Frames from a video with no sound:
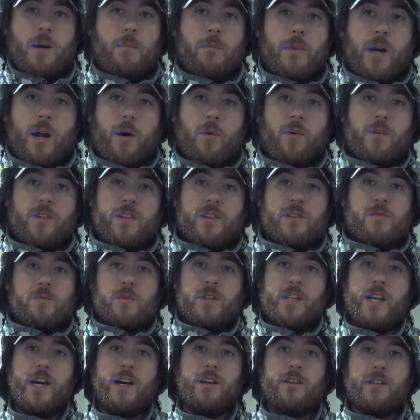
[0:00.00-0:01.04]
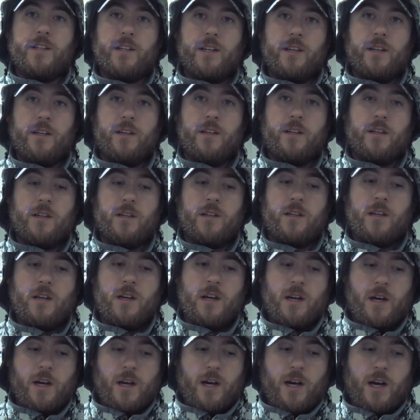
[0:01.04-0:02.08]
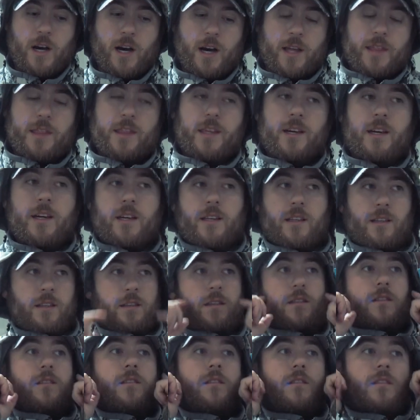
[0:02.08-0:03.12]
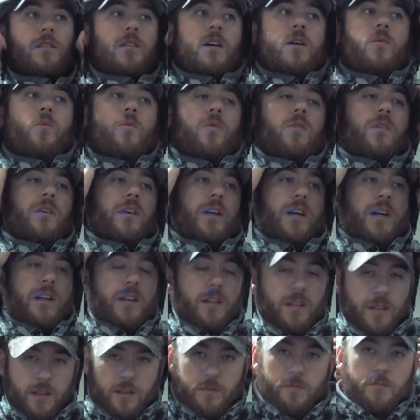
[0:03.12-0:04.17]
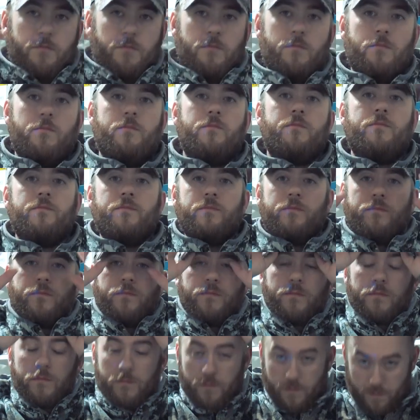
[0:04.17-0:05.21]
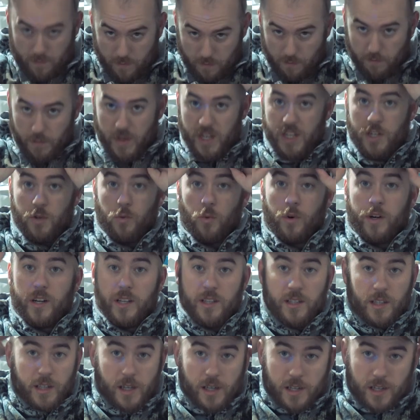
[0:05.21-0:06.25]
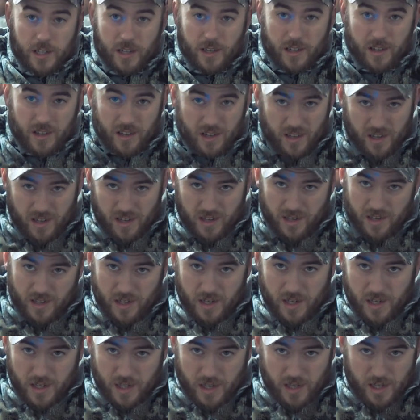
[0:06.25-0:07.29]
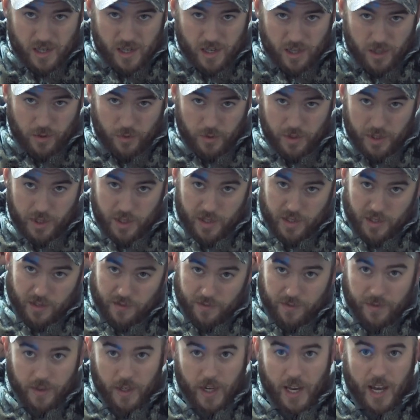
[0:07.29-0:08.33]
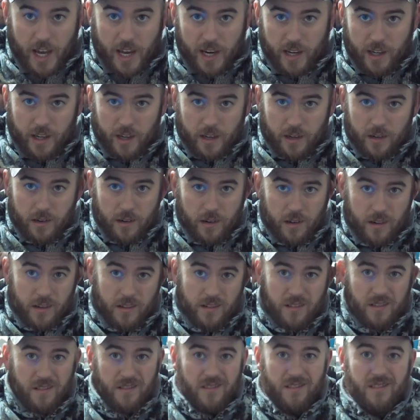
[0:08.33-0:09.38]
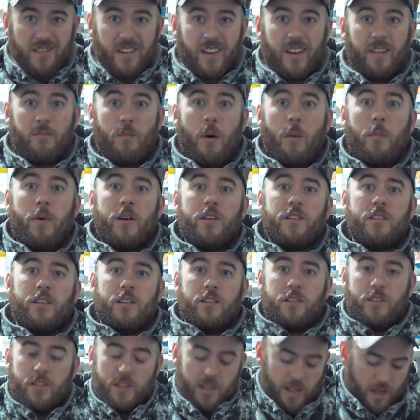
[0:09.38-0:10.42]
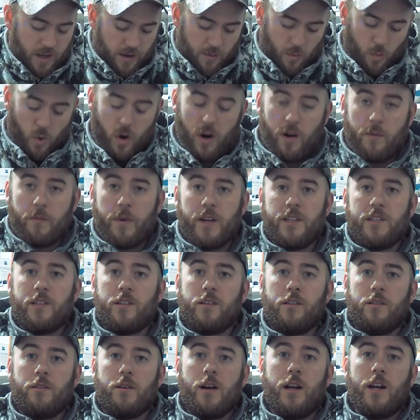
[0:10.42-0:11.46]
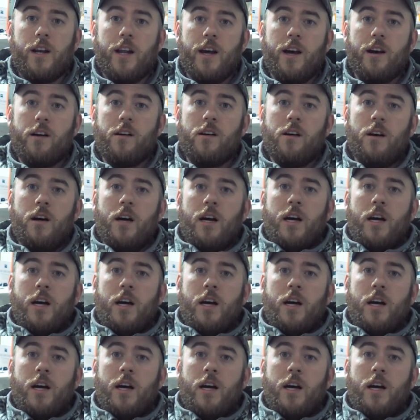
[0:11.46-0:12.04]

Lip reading: But I wore this one down to, I think I wore it down to the mid-20s last year with just the Fanatic under it and my base layer, just like I'm wearing basically right now.